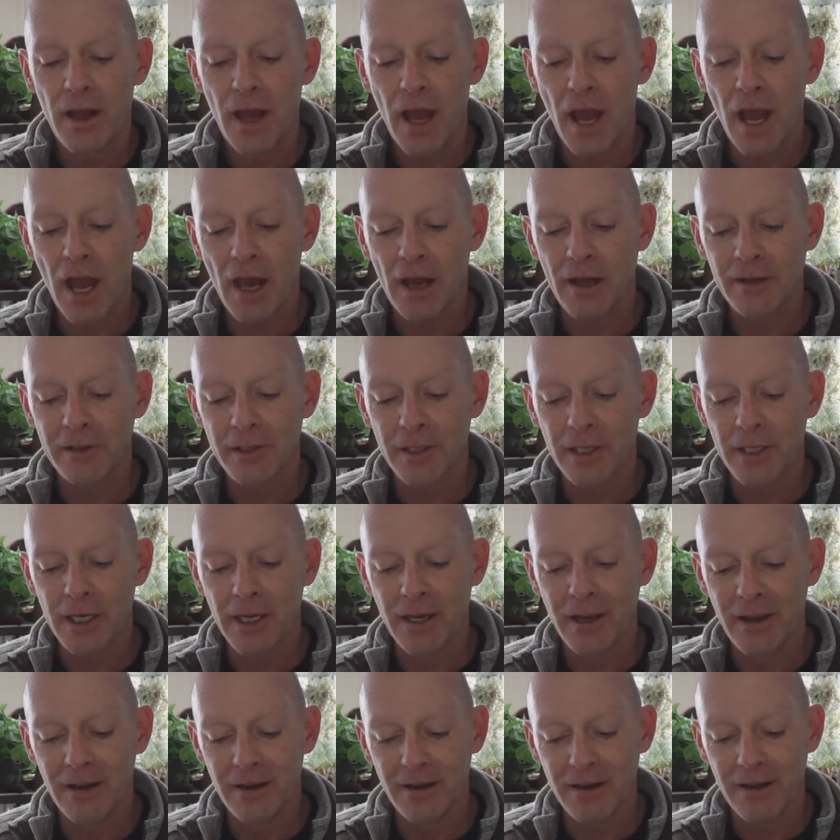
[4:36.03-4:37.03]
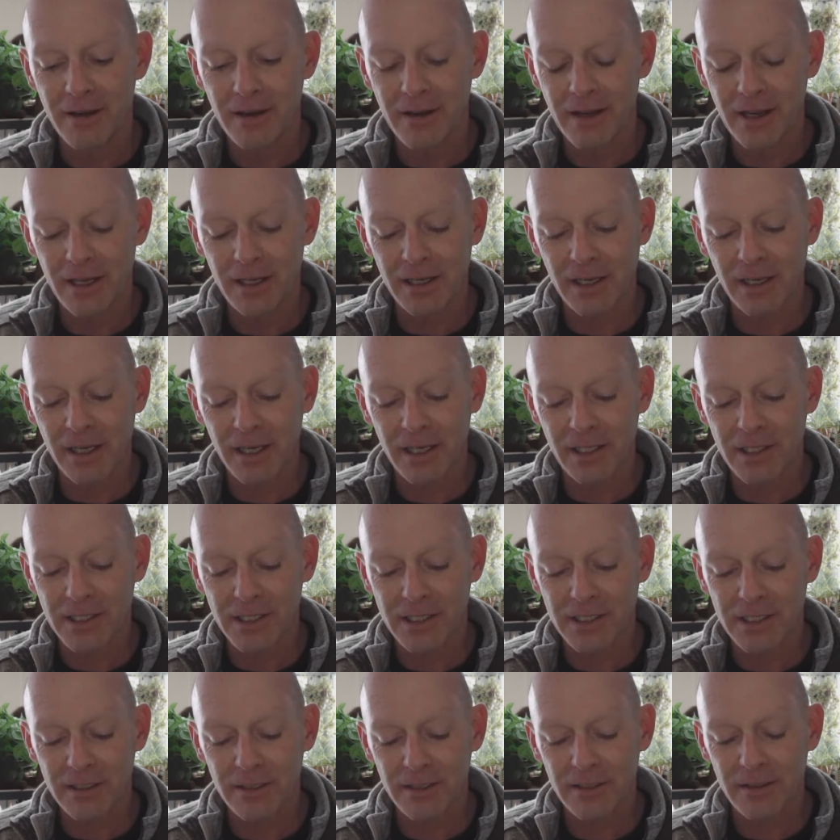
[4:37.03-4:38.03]
And
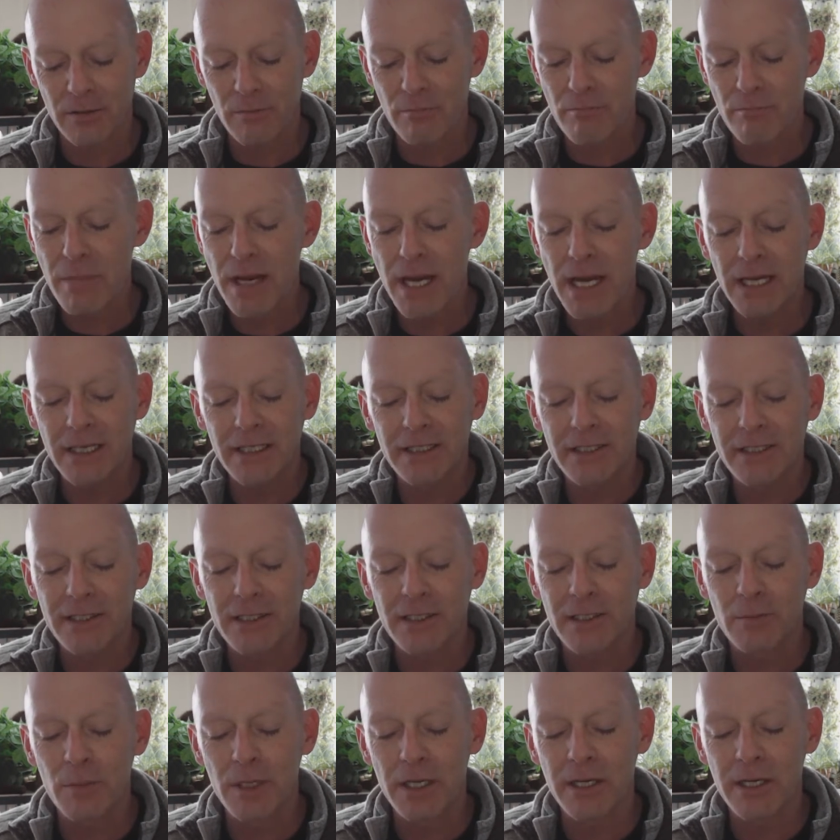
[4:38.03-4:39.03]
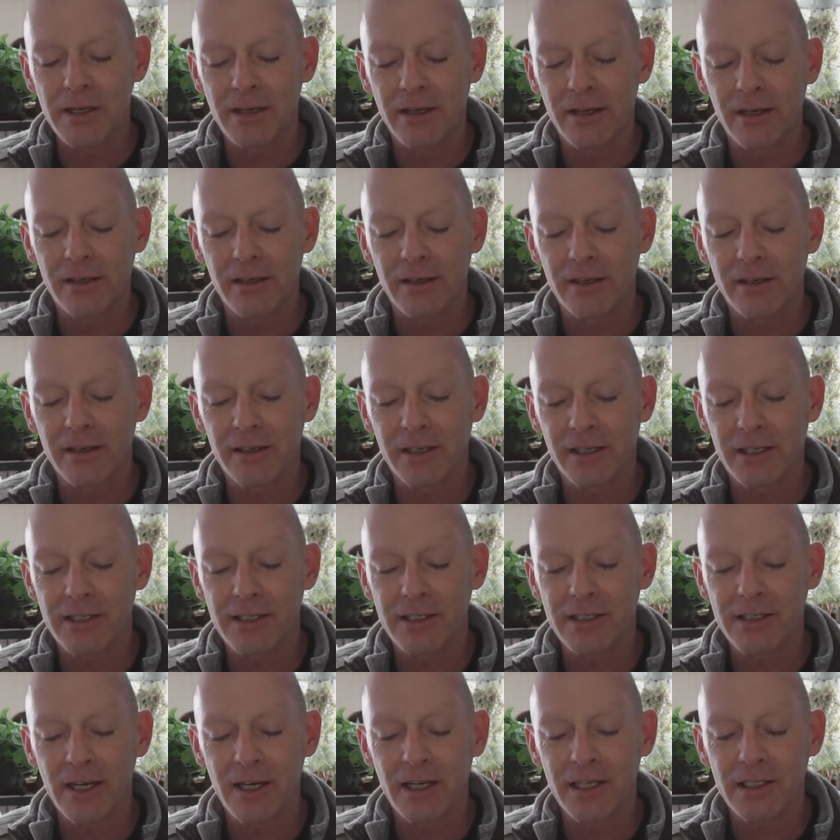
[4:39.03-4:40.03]
it amazes me, it
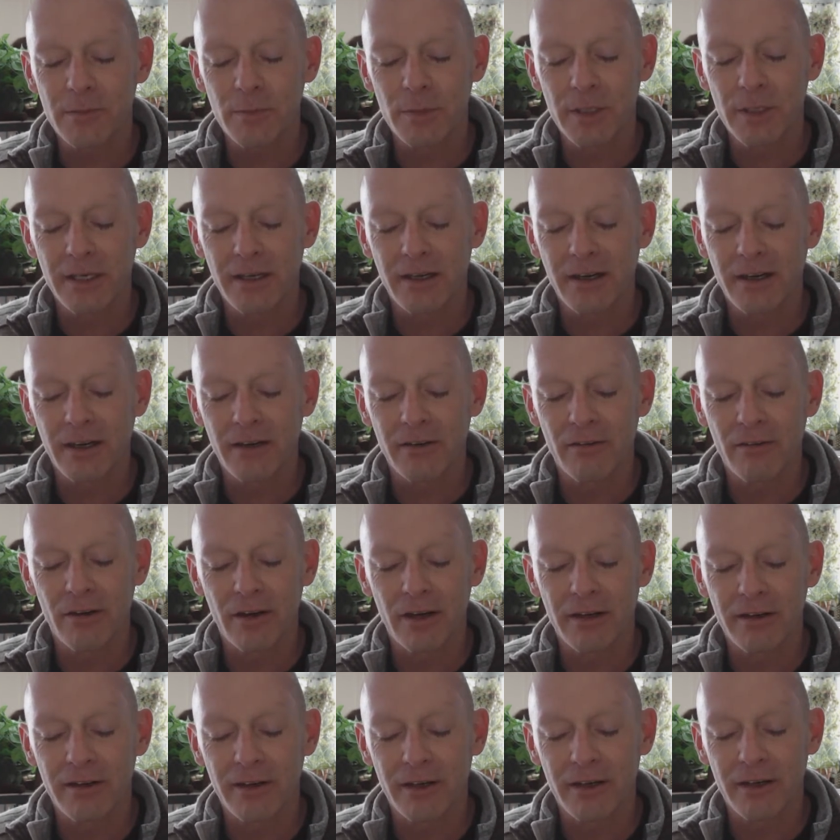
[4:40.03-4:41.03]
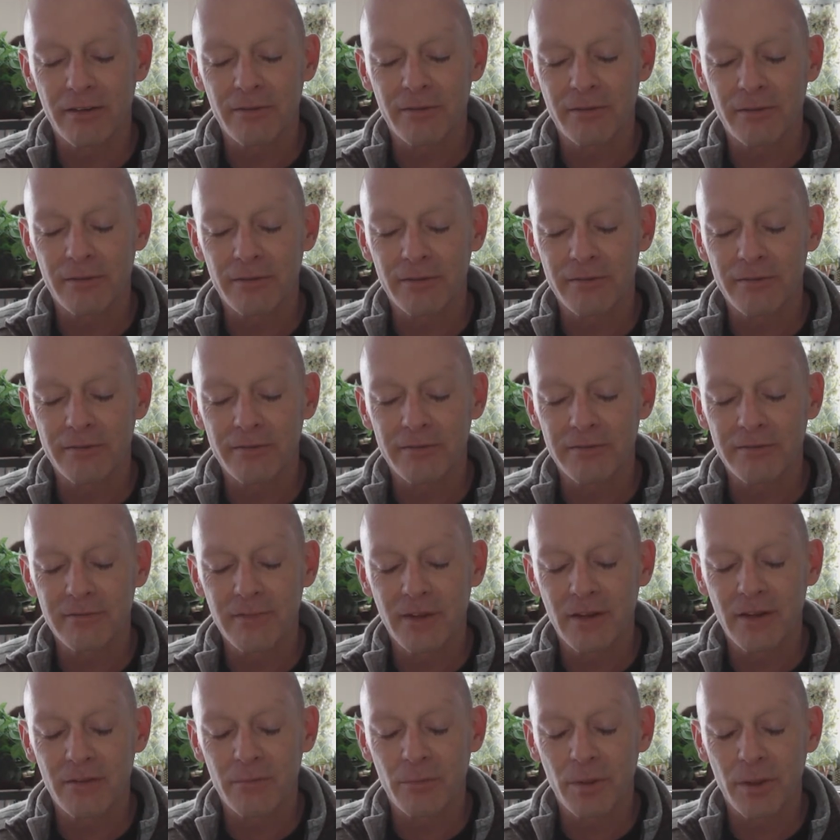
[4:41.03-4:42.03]
excites me.
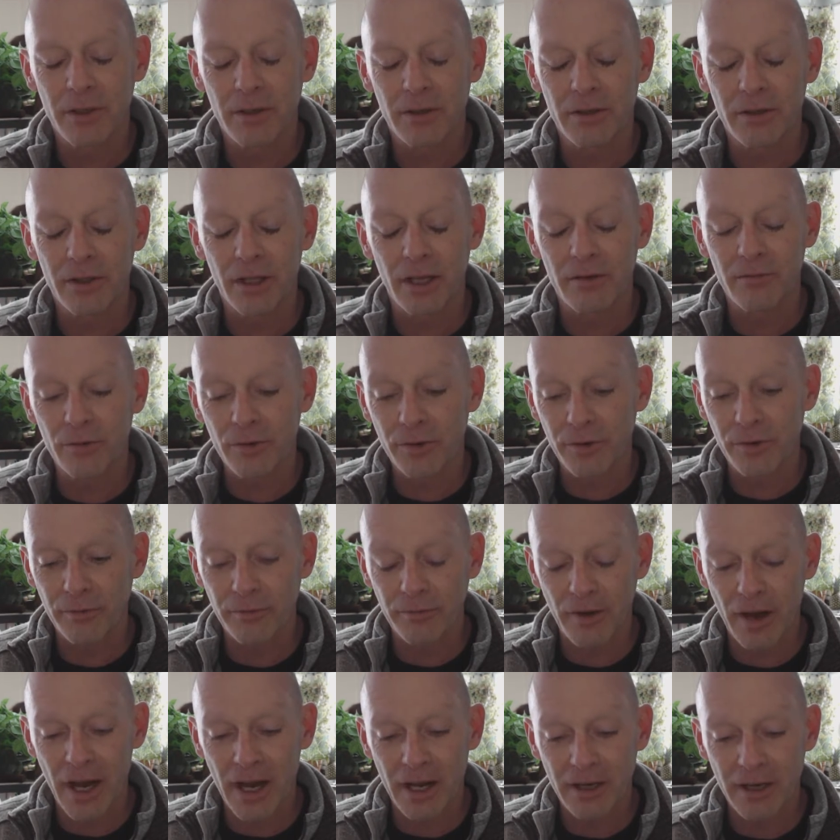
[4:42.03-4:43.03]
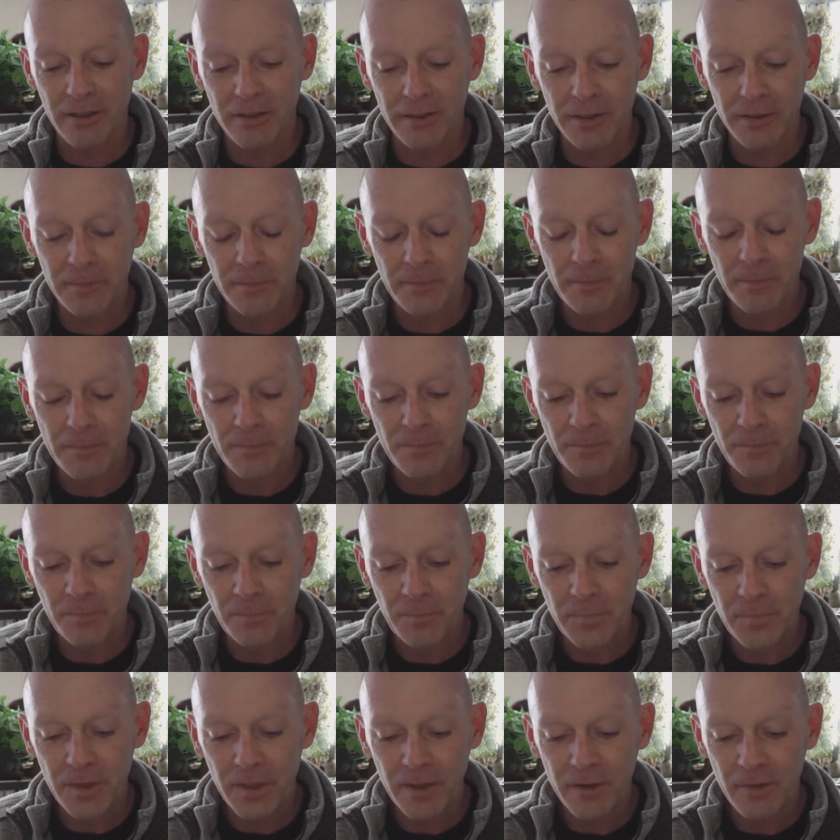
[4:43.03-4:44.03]
I've been in love with the fact
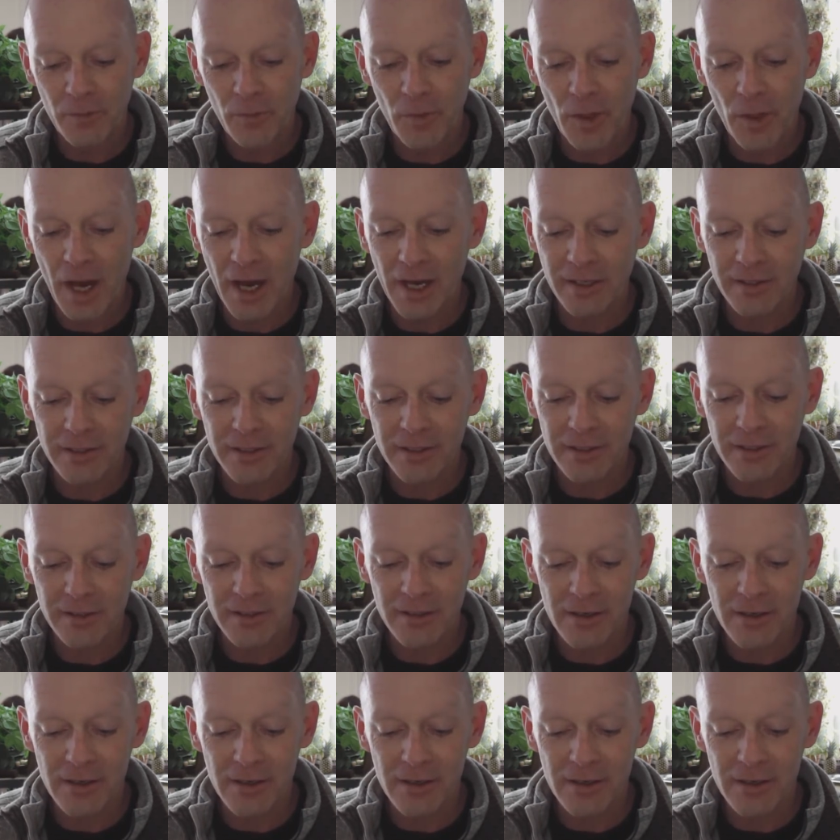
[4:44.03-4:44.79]
that